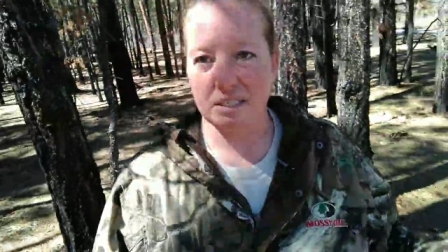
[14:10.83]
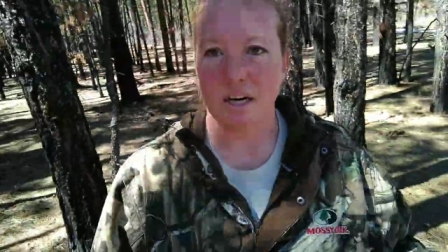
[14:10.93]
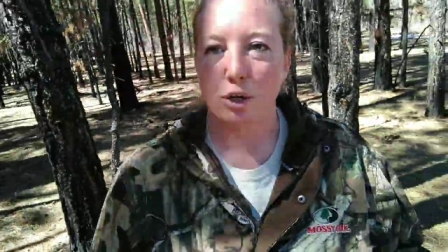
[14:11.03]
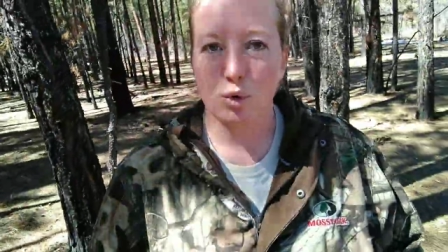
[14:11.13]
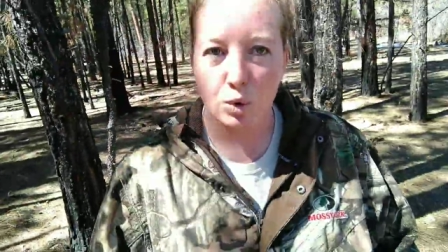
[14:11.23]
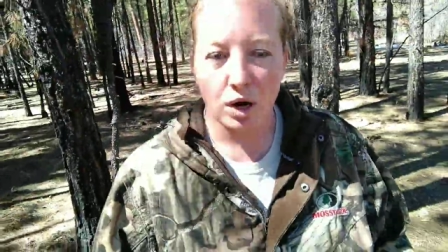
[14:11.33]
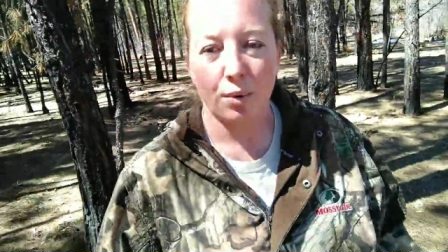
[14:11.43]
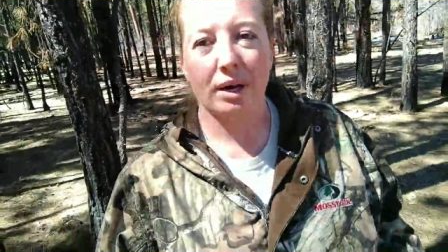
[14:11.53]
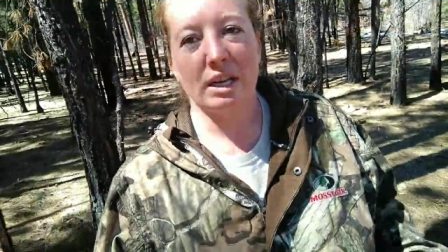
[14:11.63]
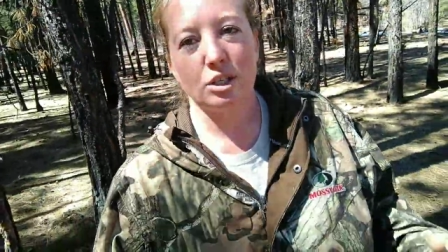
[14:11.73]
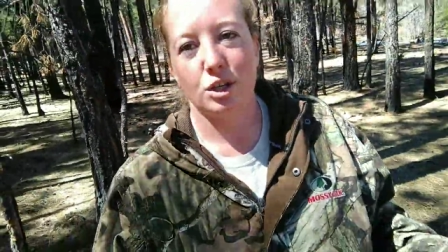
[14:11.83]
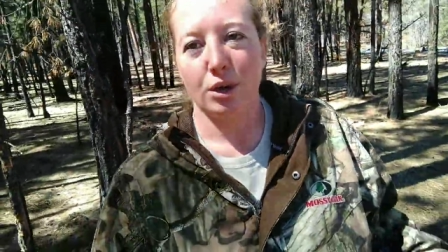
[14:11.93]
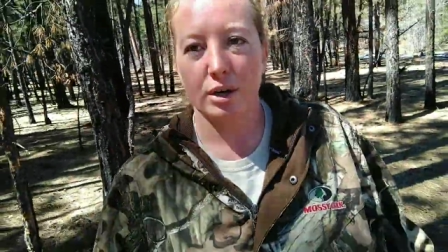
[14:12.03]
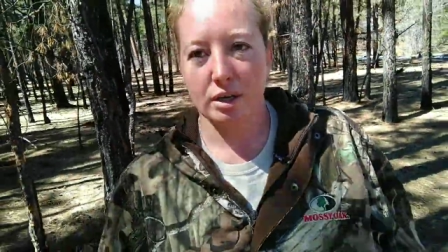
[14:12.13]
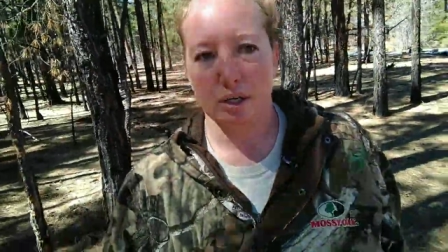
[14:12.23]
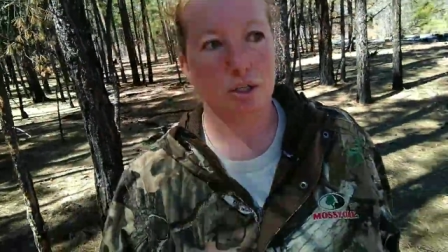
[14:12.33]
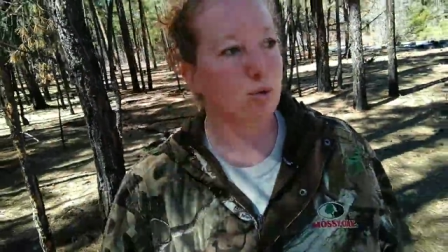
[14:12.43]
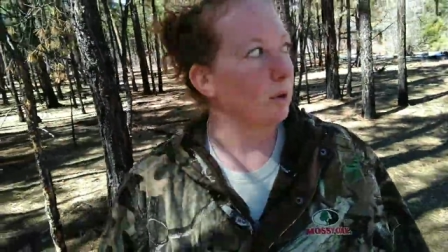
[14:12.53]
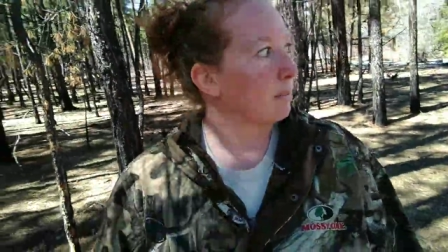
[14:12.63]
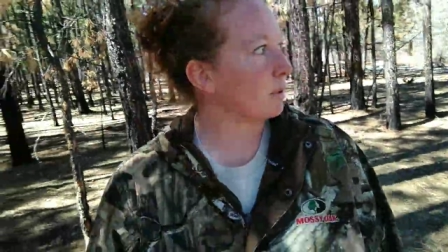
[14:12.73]
done growing, so you aren't going to
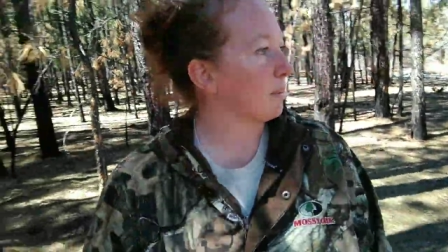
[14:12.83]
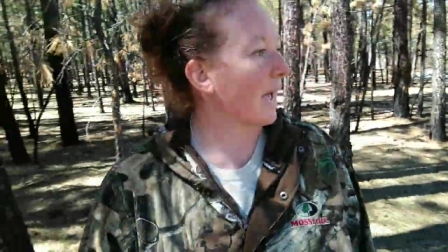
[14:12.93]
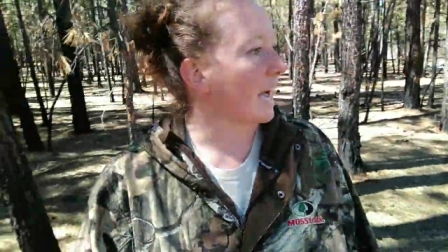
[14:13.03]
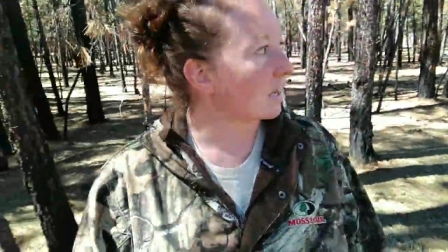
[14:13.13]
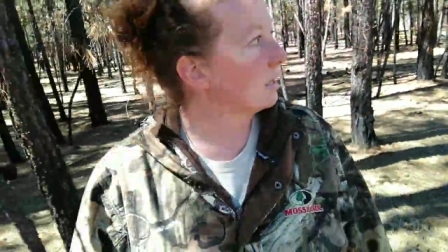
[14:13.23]
screw up their back.